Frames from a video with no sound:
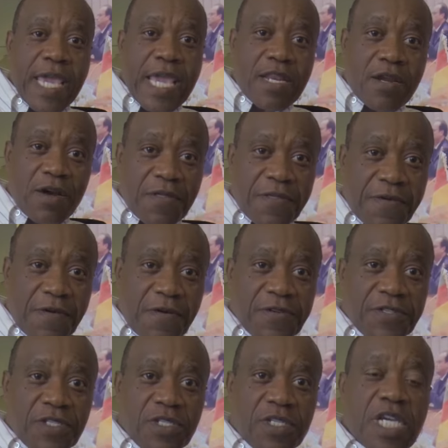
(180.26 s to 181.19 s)
in
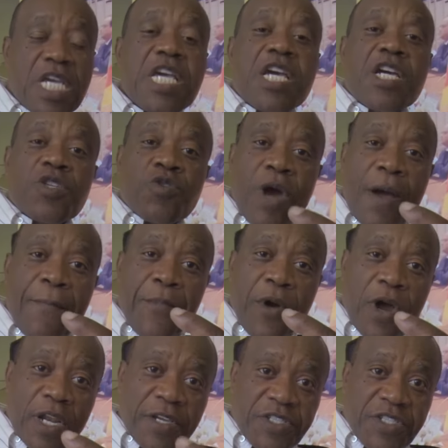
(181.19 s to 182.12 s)
authority to
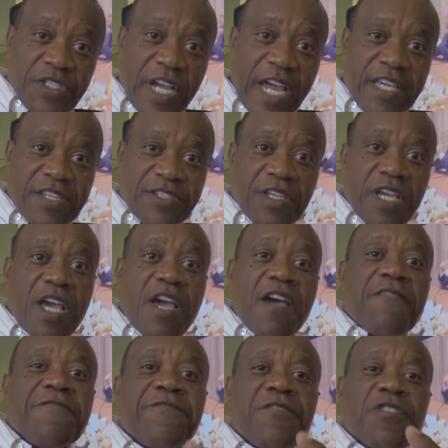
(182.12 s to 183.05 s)
apologize
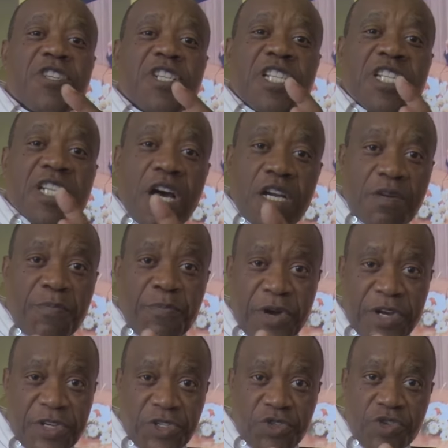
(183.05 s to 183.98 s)
for not
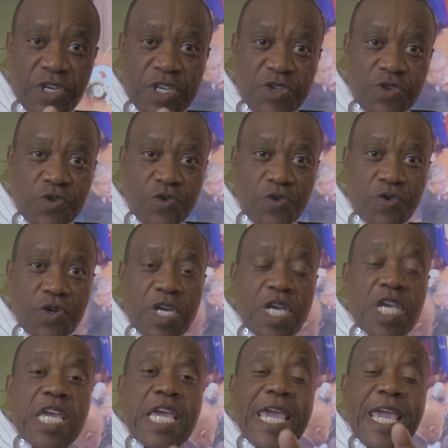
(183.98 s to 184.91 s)
pursuing you
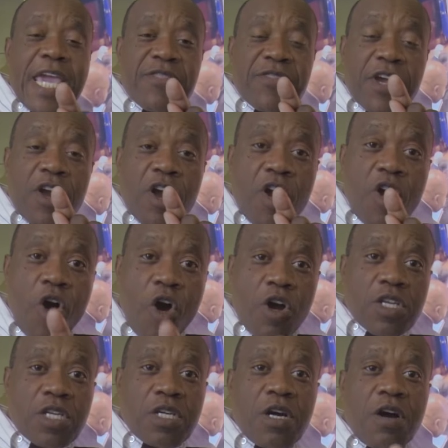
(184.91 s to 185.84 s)
in the
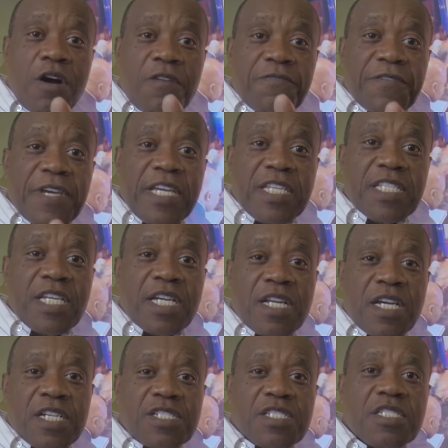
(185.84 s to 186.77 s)
court of
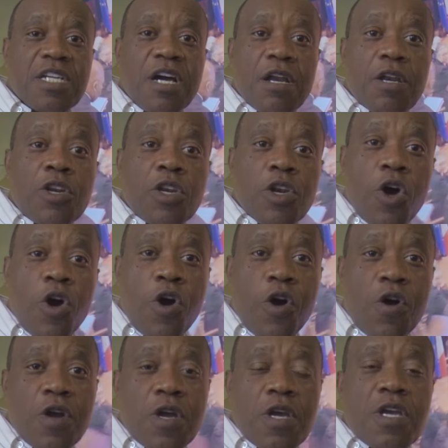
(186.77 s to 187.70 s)
international
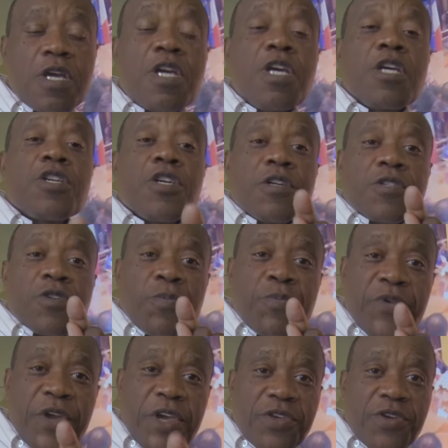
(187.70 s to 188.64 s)
law to
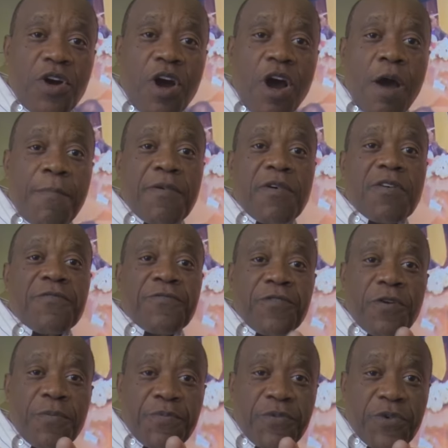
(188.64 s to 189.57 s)
bring you up
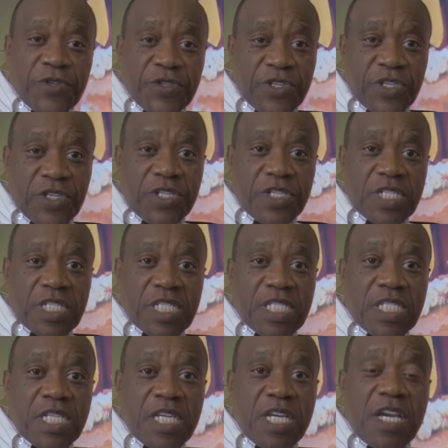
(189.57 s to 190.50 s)
for
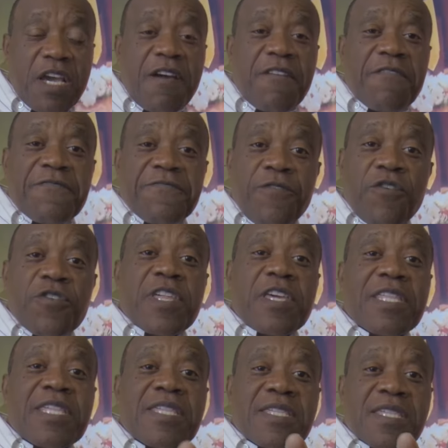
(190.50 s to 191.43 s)
prosecution for
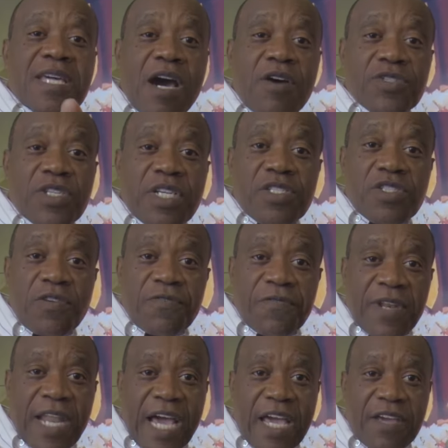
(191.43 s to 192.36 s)
the thousands
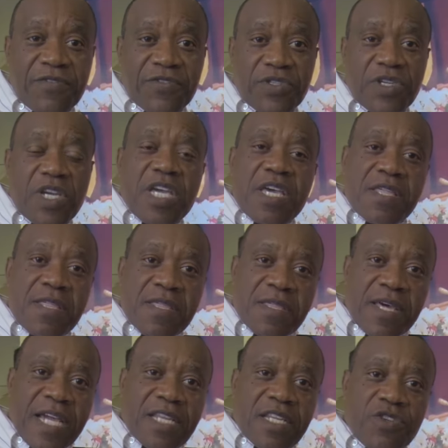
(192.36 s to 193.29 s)
of lives
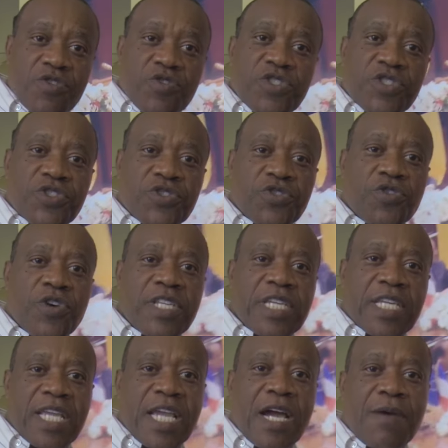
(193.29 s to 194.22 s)
that you destroyed
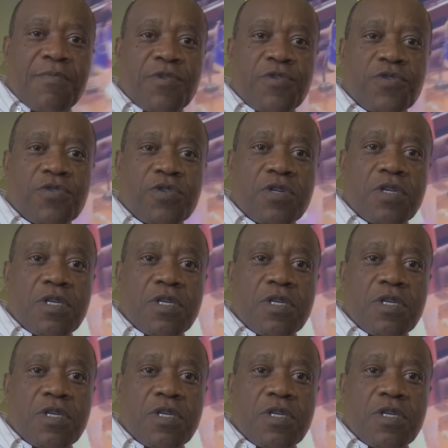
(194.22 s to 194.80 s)
in Cameroon.